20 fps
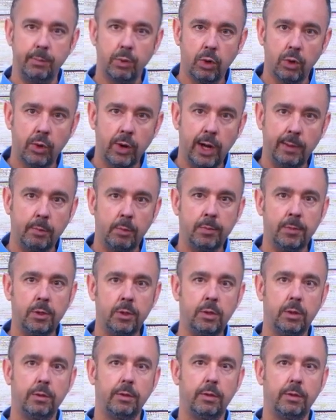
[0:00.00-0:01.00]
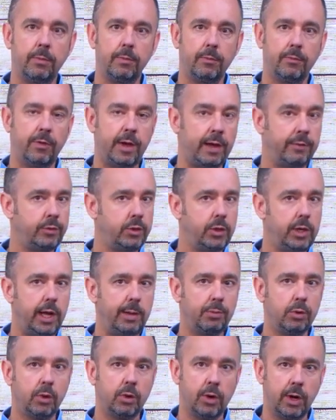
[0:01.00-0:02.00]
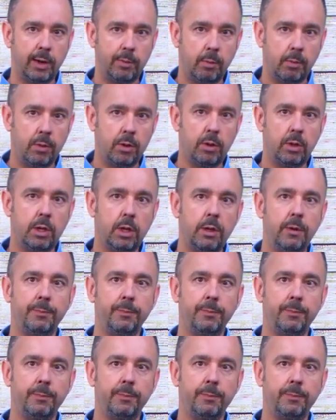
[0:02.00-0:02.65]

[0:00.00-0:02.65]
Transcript: programmable, five two day programmable,